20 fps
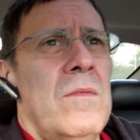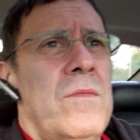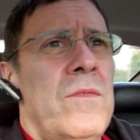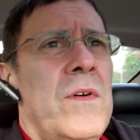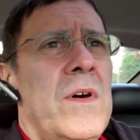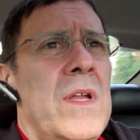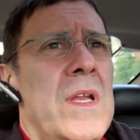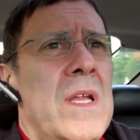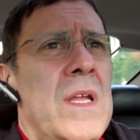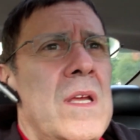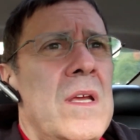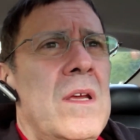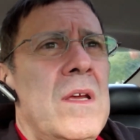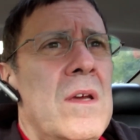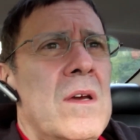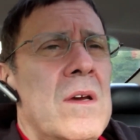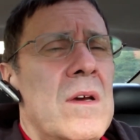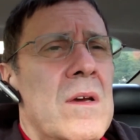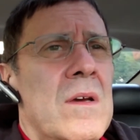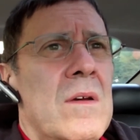funny
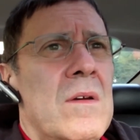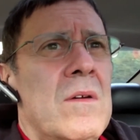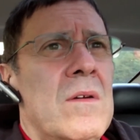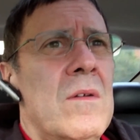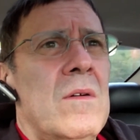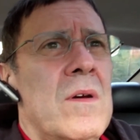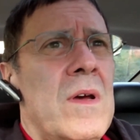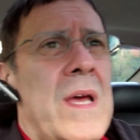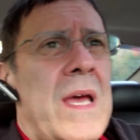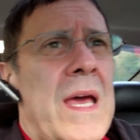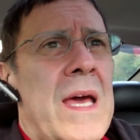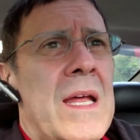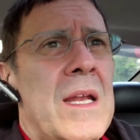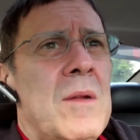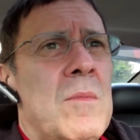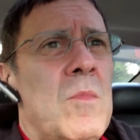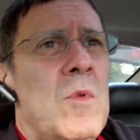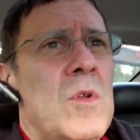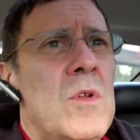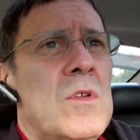
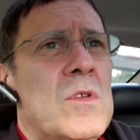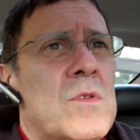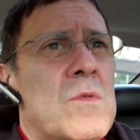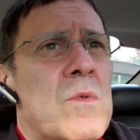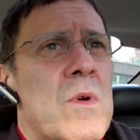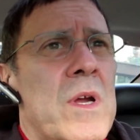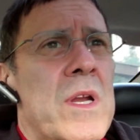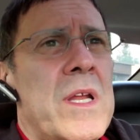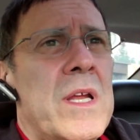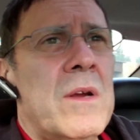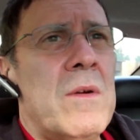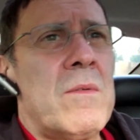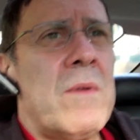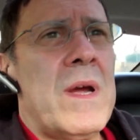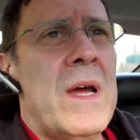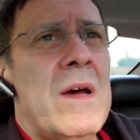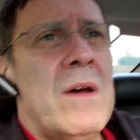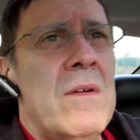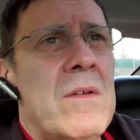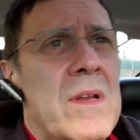animals running
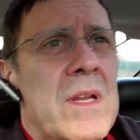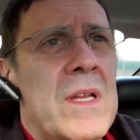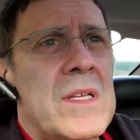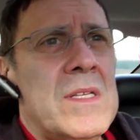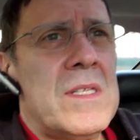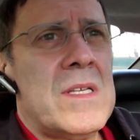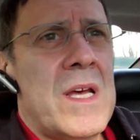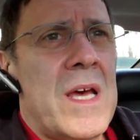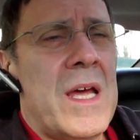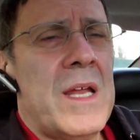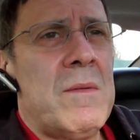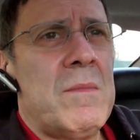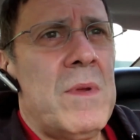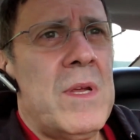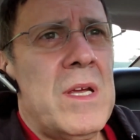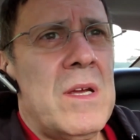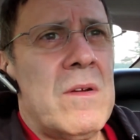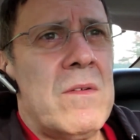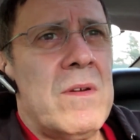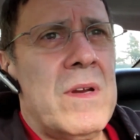around inside
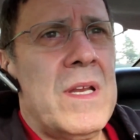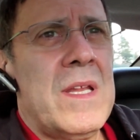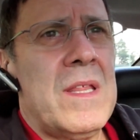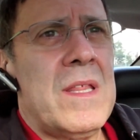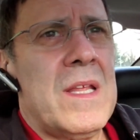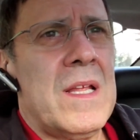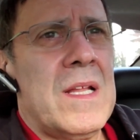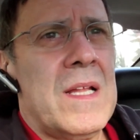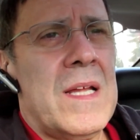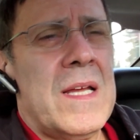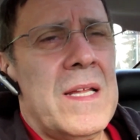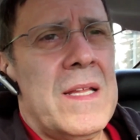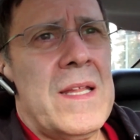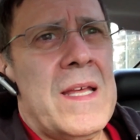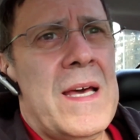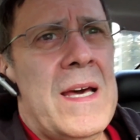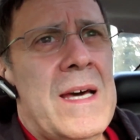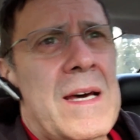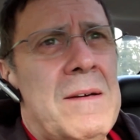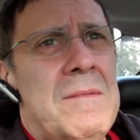me or anything like
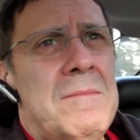that.